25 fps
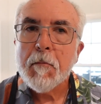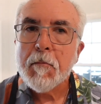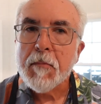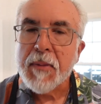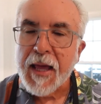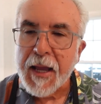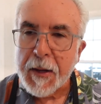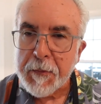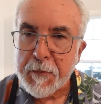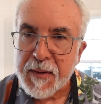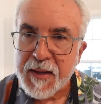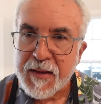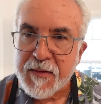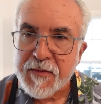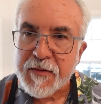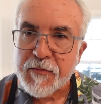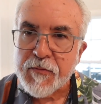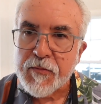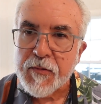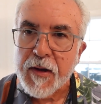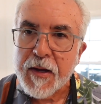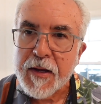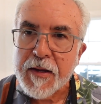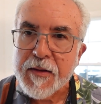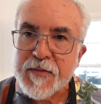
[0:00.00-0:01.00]
black beans
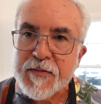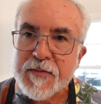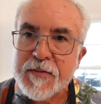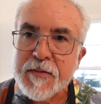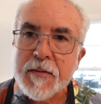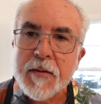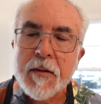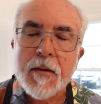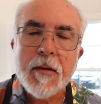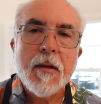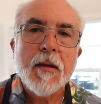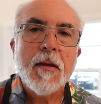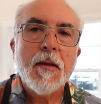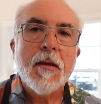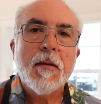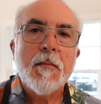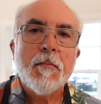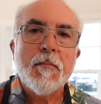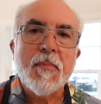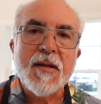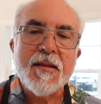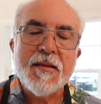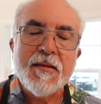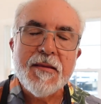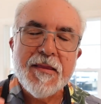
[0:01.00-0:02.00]
and rice,
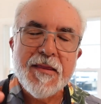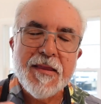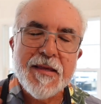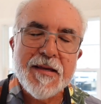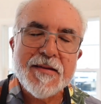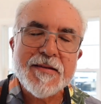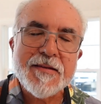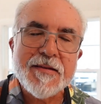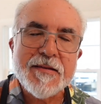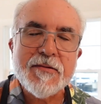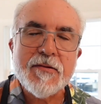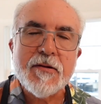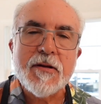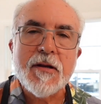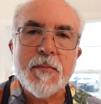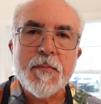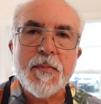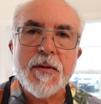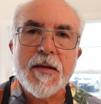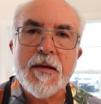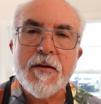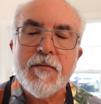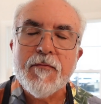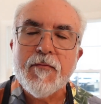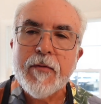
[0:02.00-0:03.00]
but this is going to
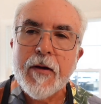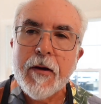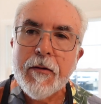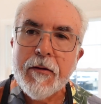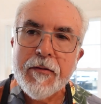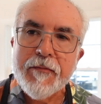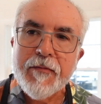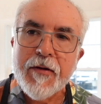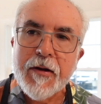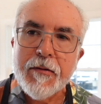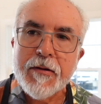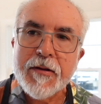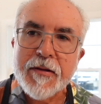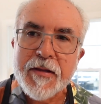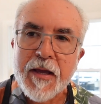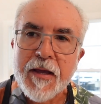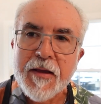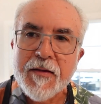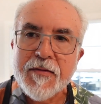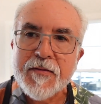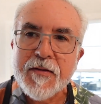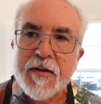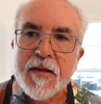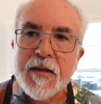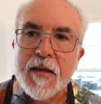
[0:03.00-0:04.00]
be very, very
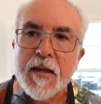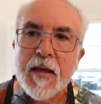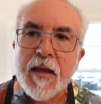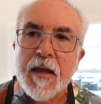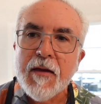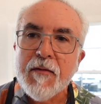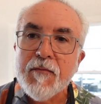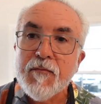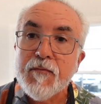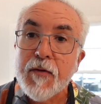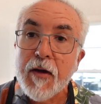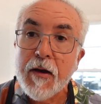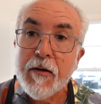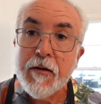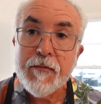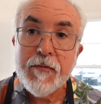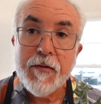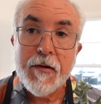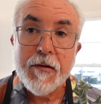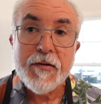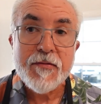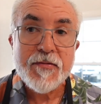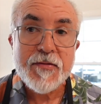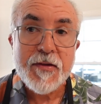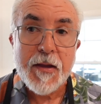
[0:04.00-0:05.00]
tasty, very,
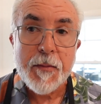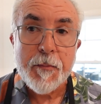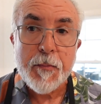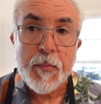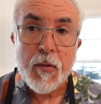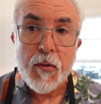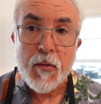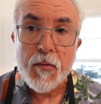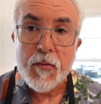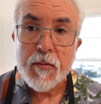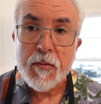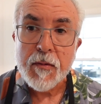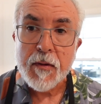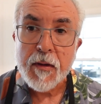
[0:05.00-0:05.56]
very simple,